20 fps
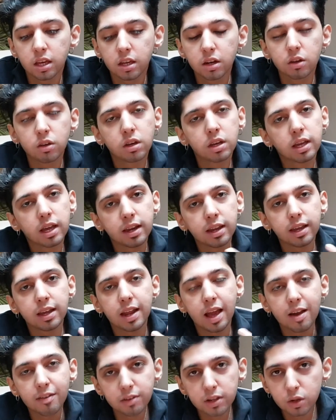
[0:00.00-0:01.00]
you know, you're getting
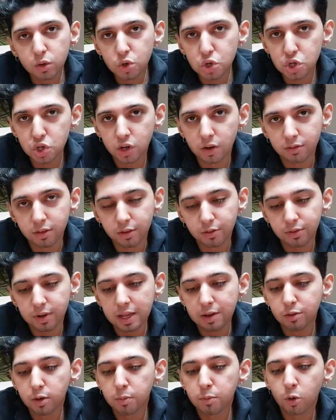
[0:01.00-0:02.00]
an evolution of the
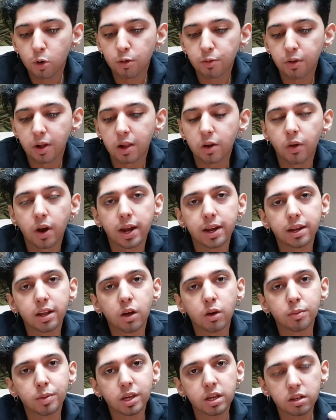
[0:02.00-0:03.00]
flavor profile right
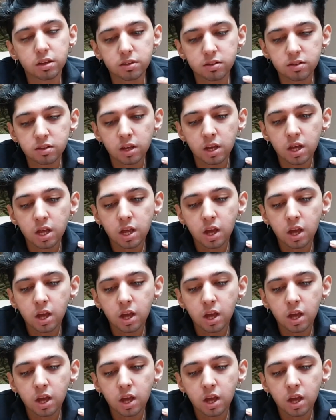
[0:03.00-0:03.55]
now because